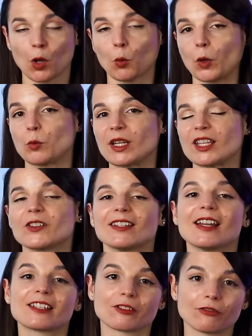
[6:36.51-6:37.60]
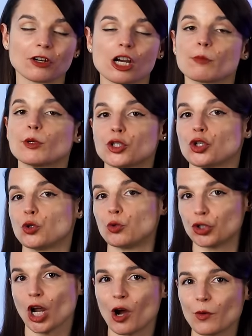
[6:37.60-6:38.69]
When we use it as a verb, to
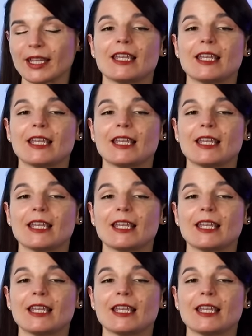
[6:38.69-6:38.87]
joke,